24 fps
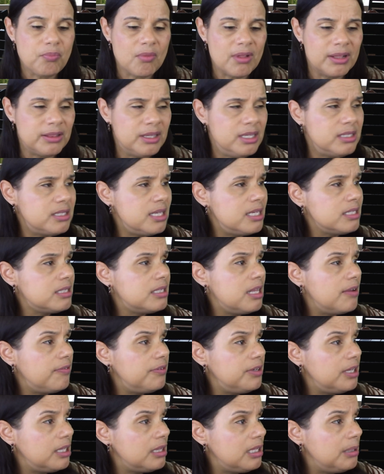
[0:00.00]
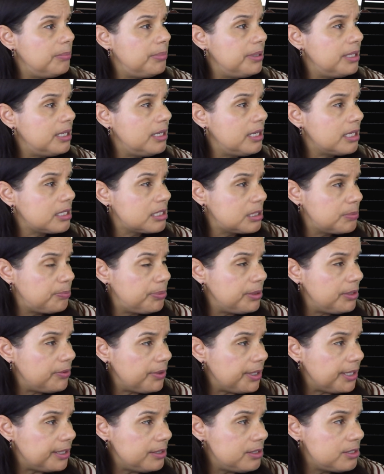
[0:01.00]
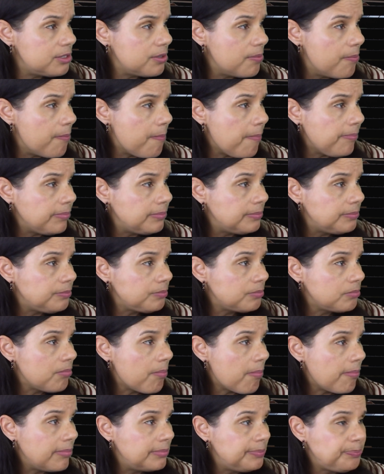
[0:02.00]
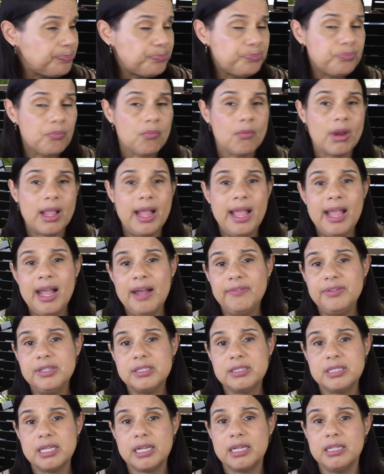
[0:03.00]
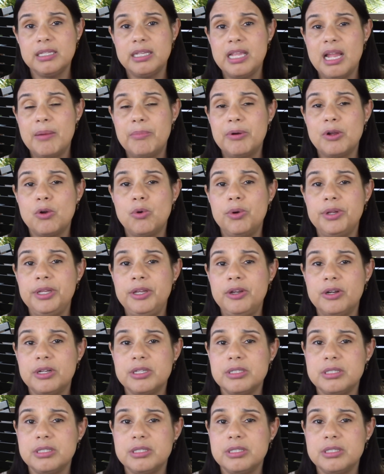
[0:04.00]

this has definitely been an experience. I have the second camera going here